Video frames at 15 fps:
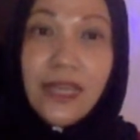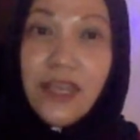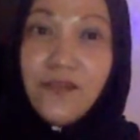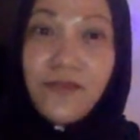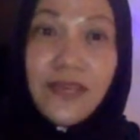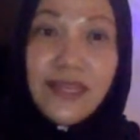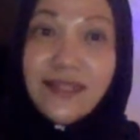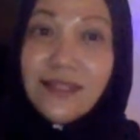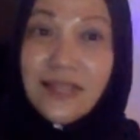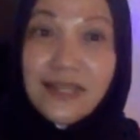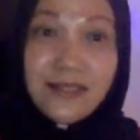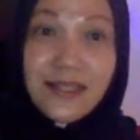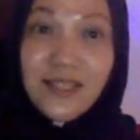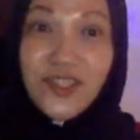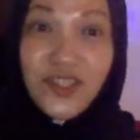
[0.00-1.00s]
If it
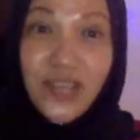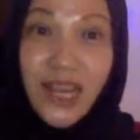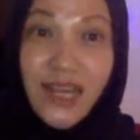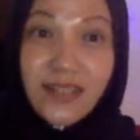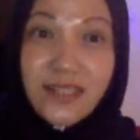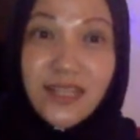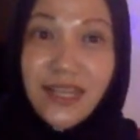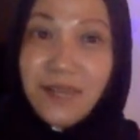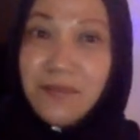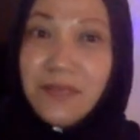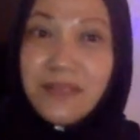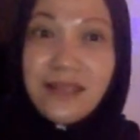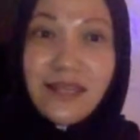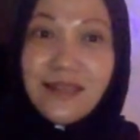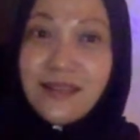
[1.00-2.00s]
doesn't change, it
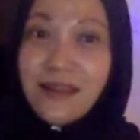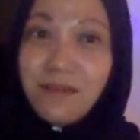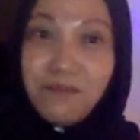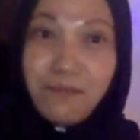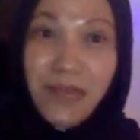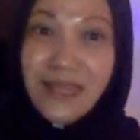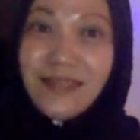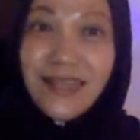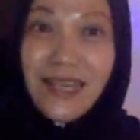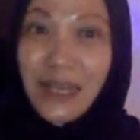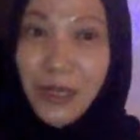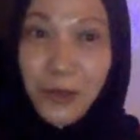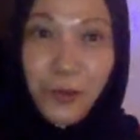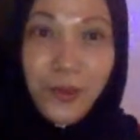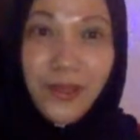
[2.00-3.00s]
means it's a
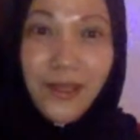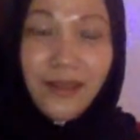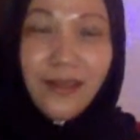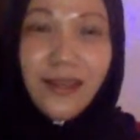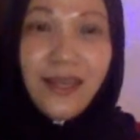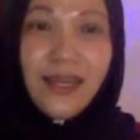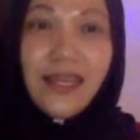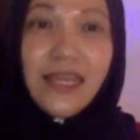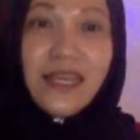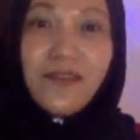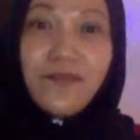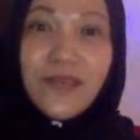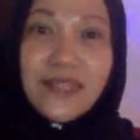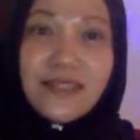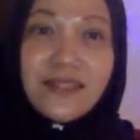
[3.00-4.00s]
basic clothing.
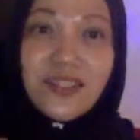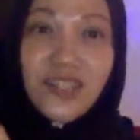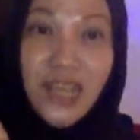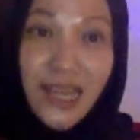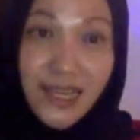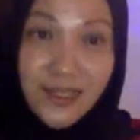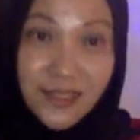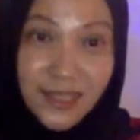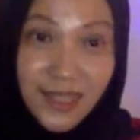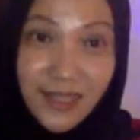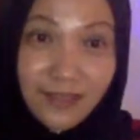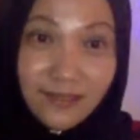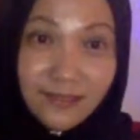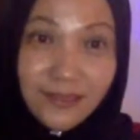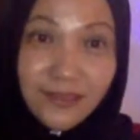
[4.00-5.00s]
If it's
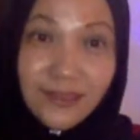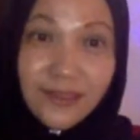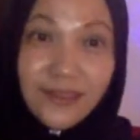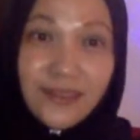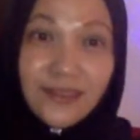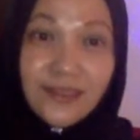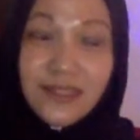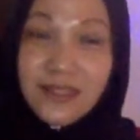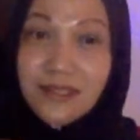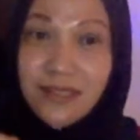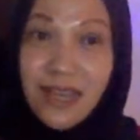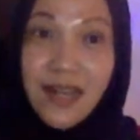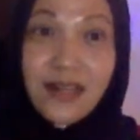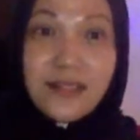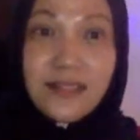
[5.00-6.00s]
changing, the
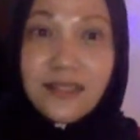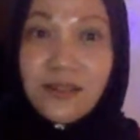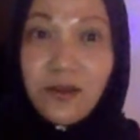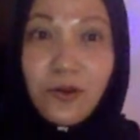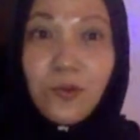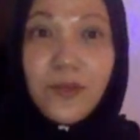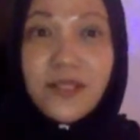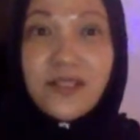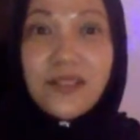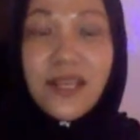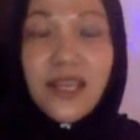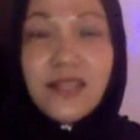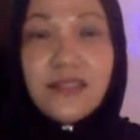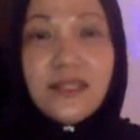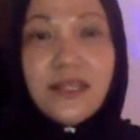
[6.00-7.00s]
styles are always
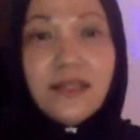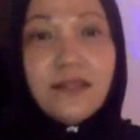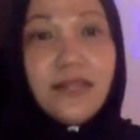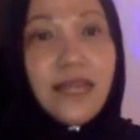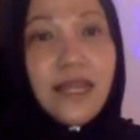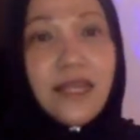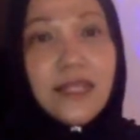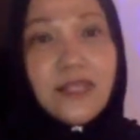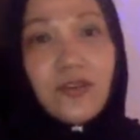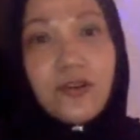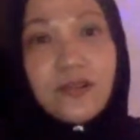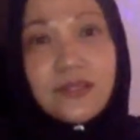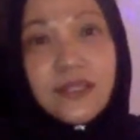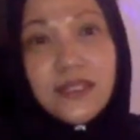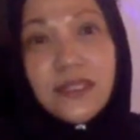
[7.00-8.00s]
changing, that is
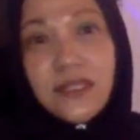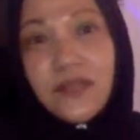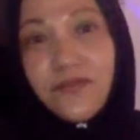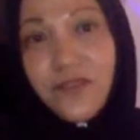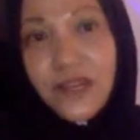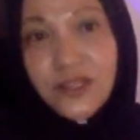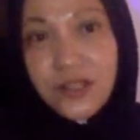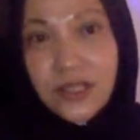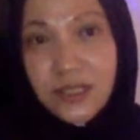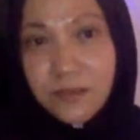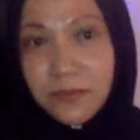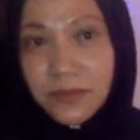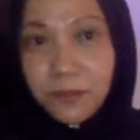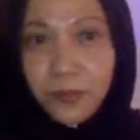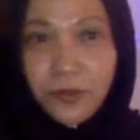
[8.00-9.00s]
considered a
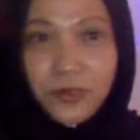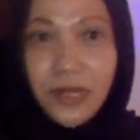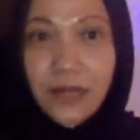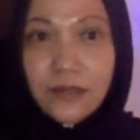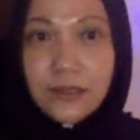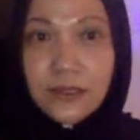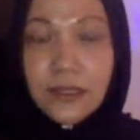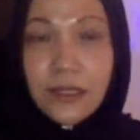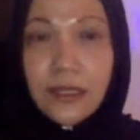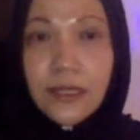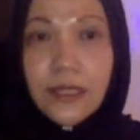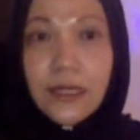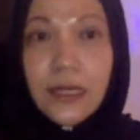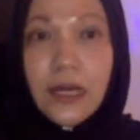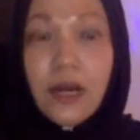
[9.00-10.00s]
fashionable product.
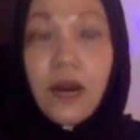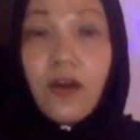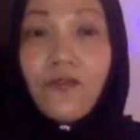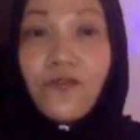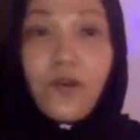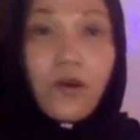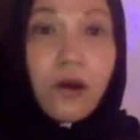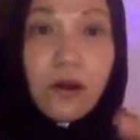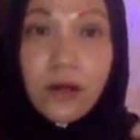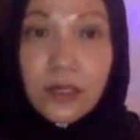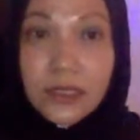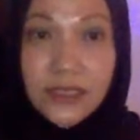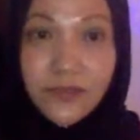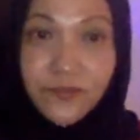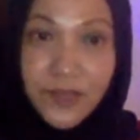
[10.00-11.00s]
Of
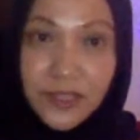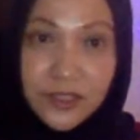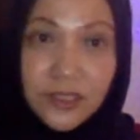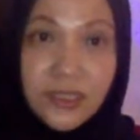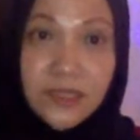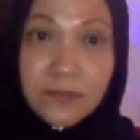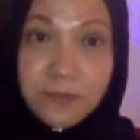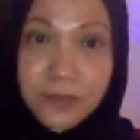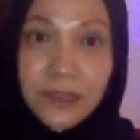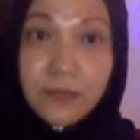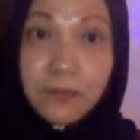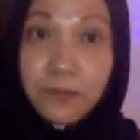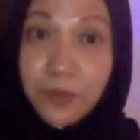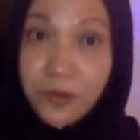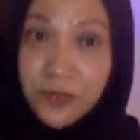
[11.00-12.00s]
all the
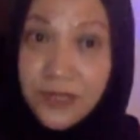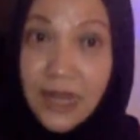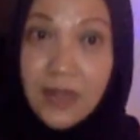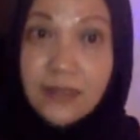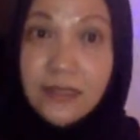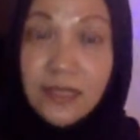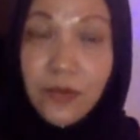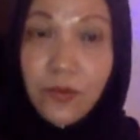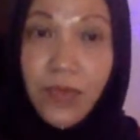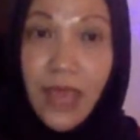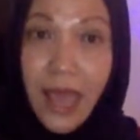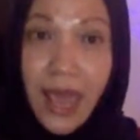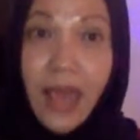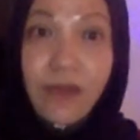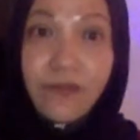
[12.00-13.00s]
fashionable products that
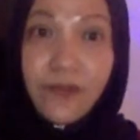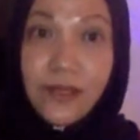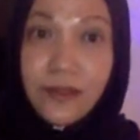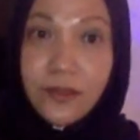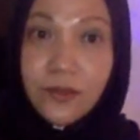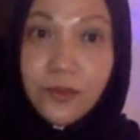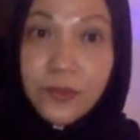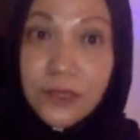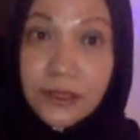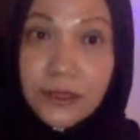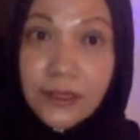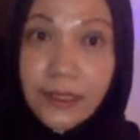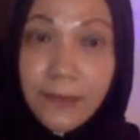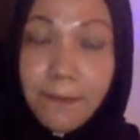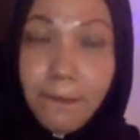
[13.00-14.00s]
we have in the
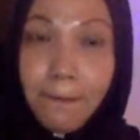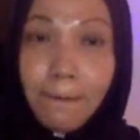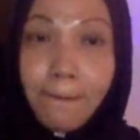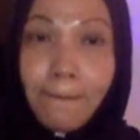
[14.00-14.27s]
world, yeah,